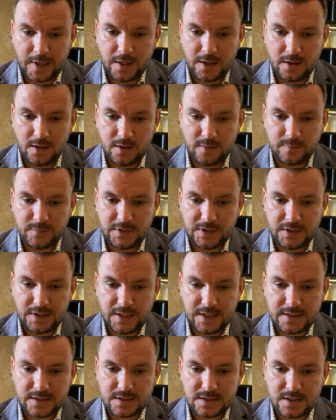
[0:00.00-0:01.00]
The
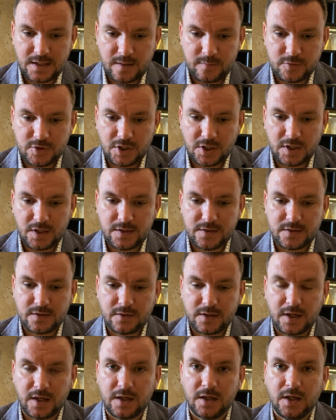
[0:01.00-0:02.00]
next subject is
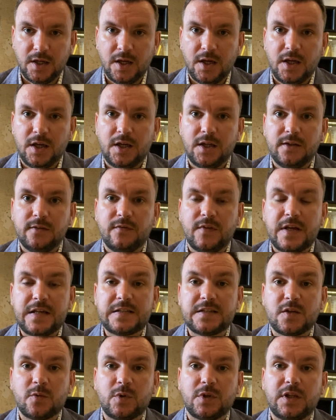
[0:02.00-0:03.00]
investing